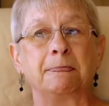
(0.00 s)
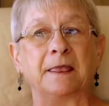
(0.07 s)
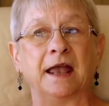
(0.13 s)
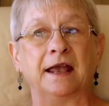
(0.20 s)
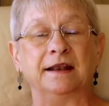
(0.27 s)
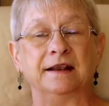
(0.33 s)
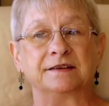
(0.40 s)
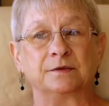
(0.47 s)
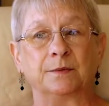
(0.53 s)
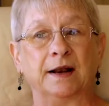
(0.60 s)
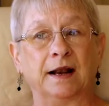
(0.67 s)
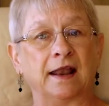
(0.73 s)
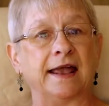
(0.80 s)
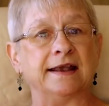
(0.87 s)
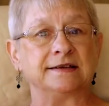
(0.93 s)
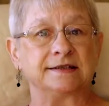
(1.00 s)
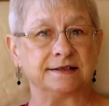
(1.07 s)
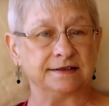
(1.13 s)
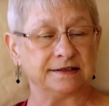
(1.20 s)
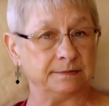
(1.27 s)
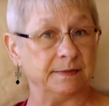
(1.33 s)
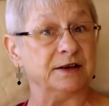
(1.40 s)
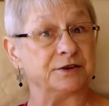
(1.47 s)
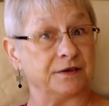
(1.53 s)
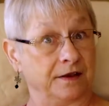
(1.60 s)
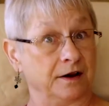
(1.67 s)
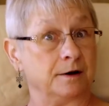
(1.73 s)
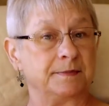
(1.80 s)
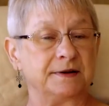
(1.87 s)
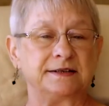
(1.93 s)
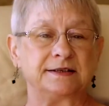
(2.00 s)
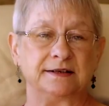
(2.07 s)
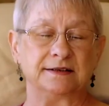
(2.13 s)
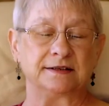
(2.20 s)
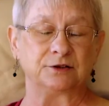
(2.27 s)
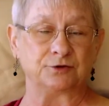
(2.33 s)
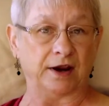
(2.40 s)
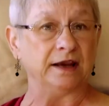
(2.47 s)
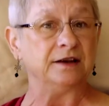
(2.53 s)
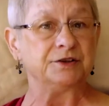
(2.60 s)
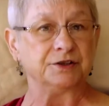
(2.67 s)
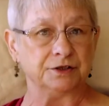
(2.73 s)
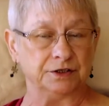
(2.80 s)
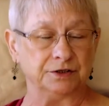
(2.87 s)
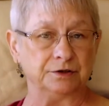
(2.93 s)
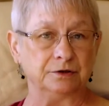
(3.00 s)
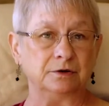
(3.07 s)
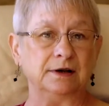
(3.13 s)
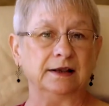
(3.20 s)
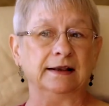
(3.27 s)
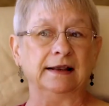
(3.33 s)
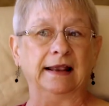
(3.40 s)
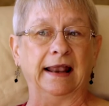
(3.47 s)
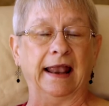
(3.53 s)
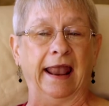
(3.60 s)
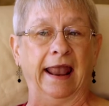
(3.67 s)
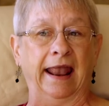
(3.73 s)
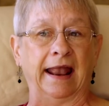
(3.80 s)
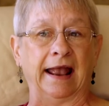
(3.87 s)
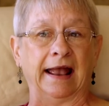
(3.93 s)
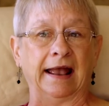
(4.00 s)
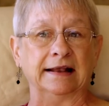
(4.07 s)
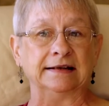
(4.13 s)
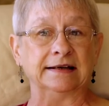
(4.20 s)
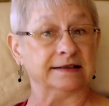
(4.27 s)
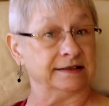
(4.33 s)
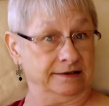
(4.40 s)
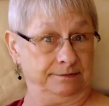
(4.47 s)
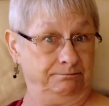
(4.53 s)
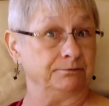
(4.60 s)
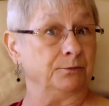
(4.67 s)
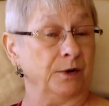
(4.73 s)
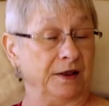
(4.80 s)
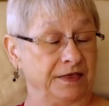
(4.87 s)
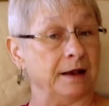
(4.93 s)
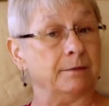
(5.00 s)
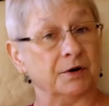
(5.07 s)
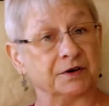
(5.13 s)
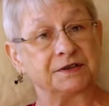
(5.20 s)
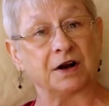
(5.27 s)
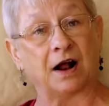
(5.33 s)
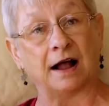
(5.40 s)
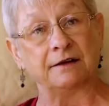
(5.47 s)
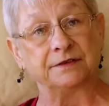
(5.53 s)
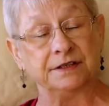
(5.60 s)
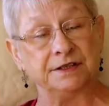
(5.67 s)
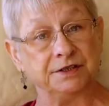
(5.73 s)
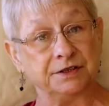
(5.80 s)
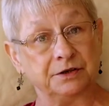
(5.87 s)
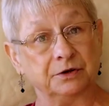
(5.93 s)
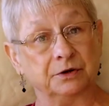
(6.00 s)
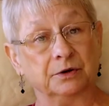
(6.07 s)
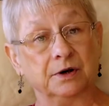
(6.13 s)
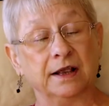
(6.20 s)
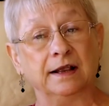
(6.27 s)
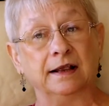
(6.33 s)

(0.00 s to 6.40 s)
and it's what a licensed speech therapist is trained to do, and it's what they most often do.